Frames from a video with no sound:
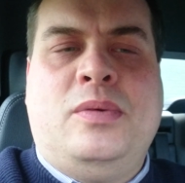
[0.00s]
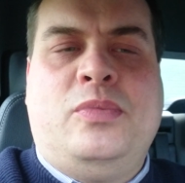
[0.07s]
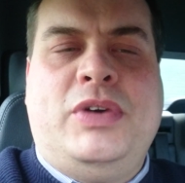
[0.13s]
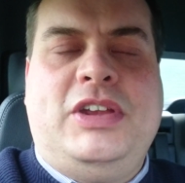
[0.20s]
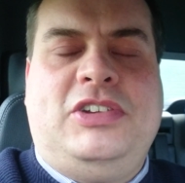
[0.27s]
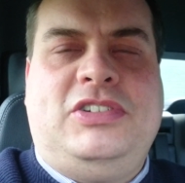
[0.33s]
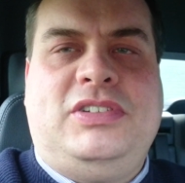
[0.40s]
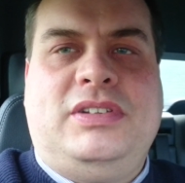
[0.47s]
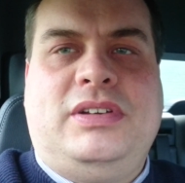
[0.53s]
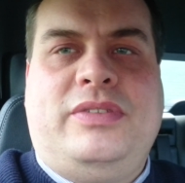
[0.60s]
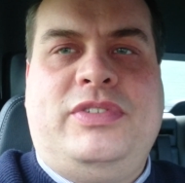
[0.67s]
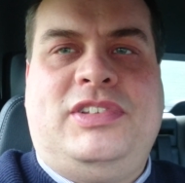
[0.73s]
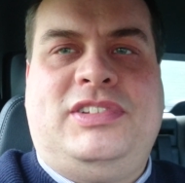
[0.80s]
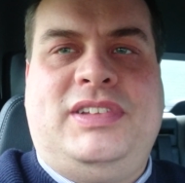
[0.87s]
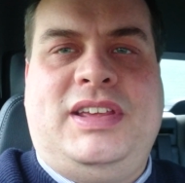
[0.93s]
which
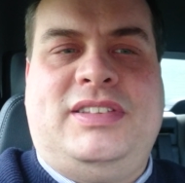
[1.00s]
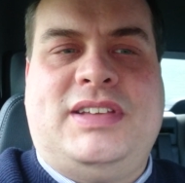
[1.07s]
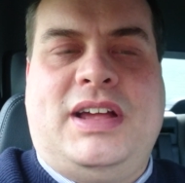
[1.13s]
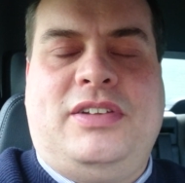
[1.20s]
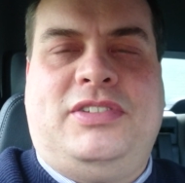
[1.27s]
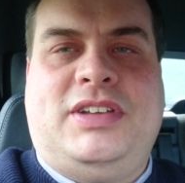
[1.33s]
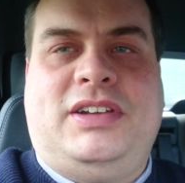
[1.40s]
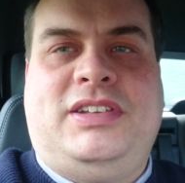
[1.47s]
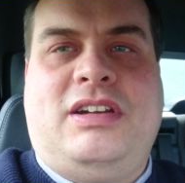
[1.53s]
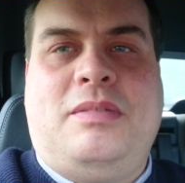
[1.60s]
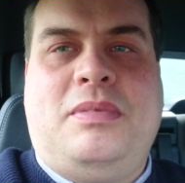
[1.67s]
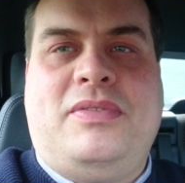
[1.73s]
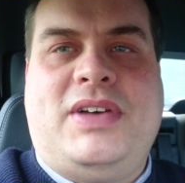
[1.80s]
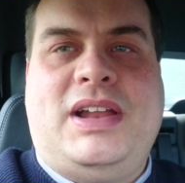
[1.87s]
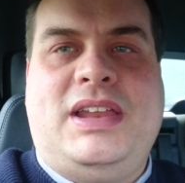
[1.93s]
obviously sounds like
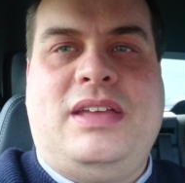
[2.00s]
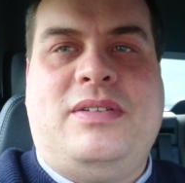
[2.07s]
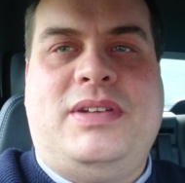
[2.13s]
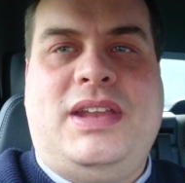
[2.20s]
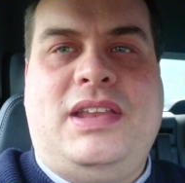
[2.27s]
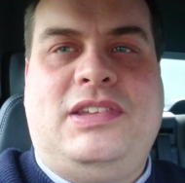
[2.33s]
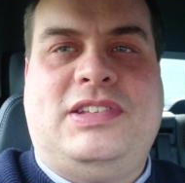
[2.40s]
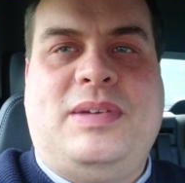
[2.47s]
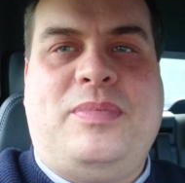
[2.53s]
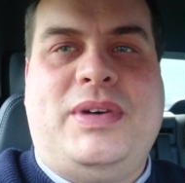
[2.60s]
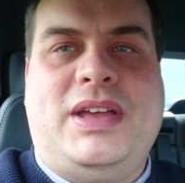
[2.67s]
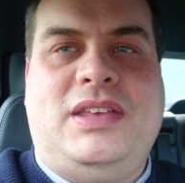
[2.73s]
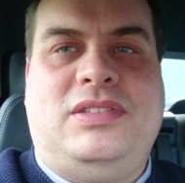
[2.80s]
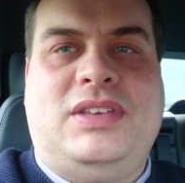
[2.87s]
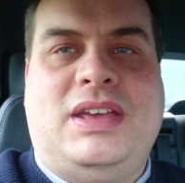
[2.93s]
terrible value, and in some
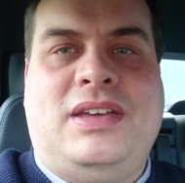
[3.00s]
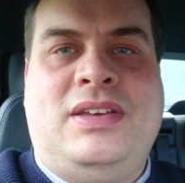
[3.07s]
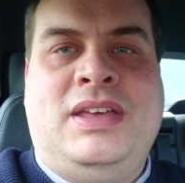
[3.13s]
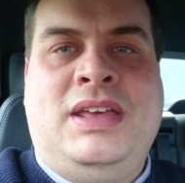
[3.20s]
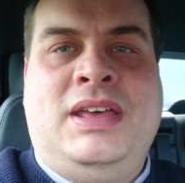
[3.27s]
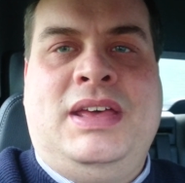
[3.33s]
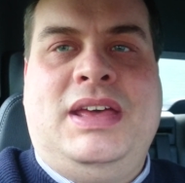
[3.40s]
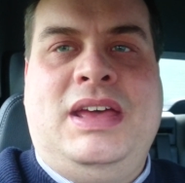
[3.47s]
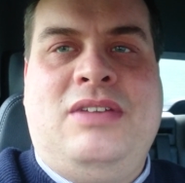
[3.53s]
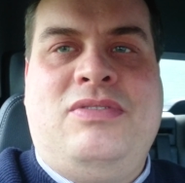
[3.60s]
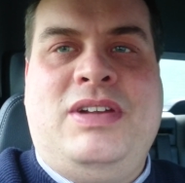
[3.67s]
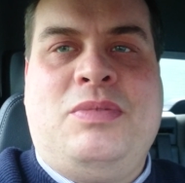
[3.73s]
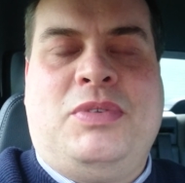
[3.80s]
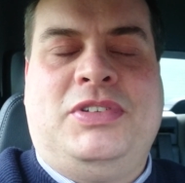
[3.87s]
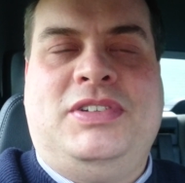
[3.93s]
ways it
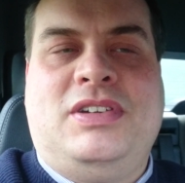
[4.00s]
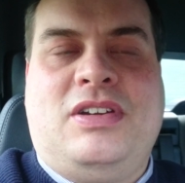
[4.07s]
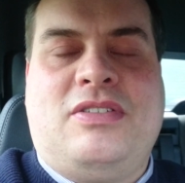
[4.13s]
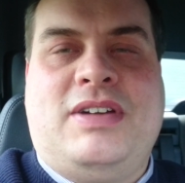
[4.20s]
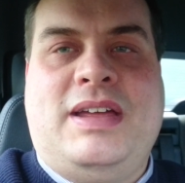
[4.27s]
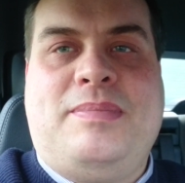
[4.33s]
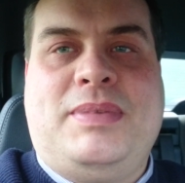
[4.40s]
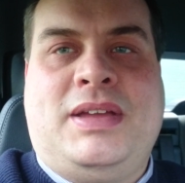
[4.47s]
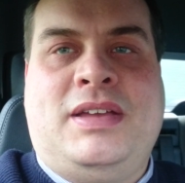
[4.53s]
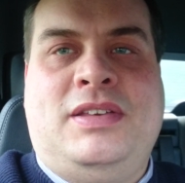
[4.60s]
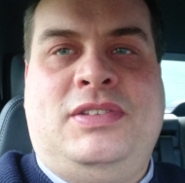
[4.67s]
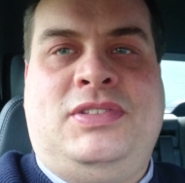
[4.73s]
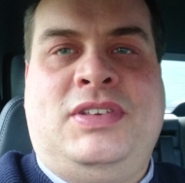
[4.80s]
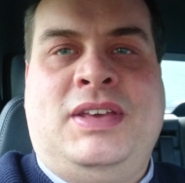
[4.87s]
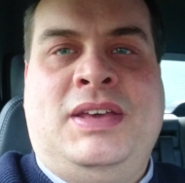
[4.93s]
really wasn't great,
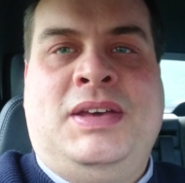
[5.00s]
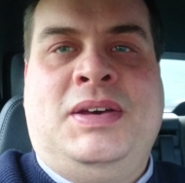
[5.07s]
because